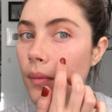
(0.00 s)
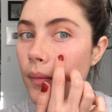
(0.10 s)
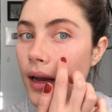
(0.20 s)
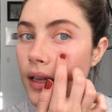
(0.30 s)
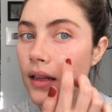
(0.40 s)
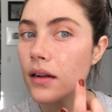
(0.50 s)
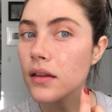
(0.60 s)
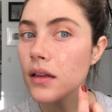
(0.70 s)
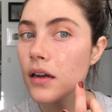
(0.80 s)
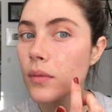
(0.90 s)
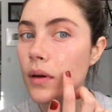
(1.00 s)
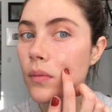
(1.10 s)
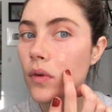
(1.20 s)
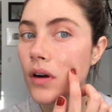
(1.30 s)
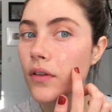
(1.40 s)
Might need a little bit
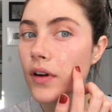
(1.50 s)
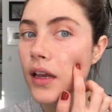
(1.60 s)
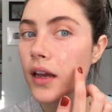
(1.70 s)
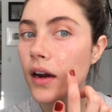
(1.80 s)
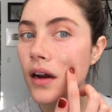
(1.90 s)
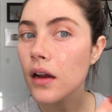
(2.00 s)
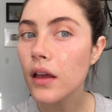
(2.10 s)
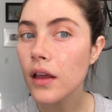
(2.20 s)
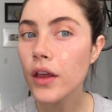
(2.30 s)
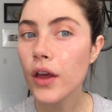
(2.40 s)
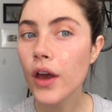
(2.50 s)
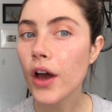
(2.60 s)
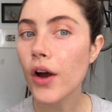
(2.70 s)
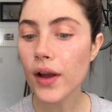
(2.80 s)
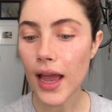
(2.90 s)
more over here.
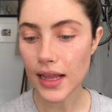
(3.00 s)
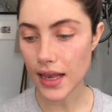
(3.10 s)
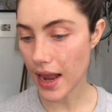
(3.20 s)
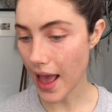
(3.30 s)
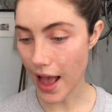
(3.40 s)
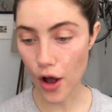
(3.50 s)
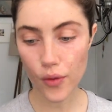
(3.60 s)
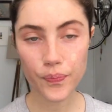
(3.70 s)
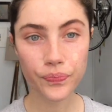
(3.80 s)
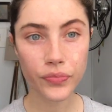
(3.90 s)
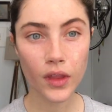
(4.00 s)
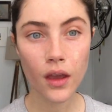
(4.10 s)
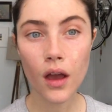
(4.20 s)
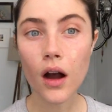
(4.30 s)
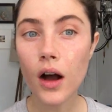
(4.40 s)
Okay, now
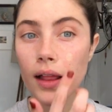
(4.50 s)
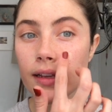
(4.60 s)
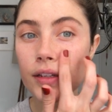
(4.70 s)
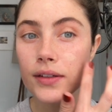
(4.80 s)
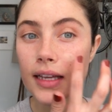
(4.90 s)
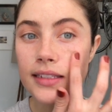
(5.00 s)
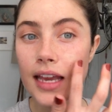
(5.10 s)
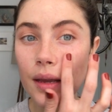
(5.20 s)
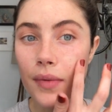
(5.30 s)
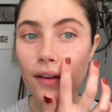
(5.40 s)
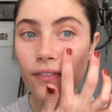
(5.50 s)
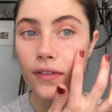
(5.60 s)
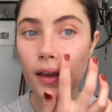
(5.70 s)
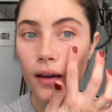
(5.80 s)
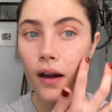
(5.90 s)
all I do is I take my
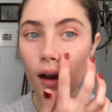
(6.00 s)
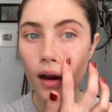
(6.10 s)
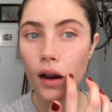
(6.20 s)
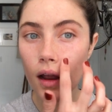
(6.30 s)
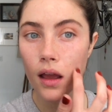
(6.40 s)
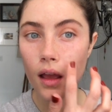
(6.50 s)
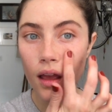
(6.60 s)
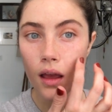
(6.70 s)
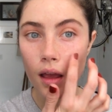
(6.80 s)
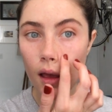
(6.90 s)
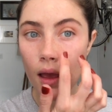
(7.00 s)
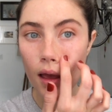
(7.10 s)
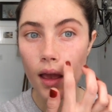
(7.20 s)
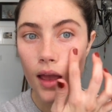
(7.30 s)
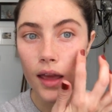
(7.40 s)
finger
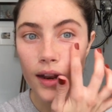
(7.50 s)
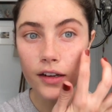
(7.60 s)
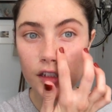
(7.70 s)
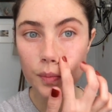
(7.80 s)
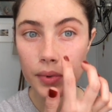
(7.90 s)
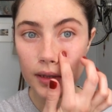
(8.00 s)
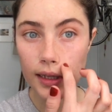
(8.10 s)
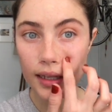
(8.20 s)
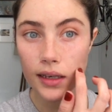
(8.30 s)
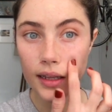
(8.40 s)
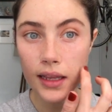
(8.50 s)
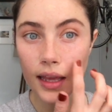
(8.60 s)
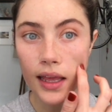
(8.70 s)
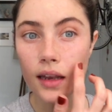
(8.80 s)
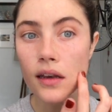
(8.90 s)
and I just blend it
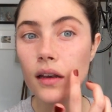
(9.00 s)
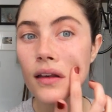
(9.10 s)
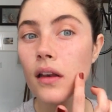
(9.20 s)
in.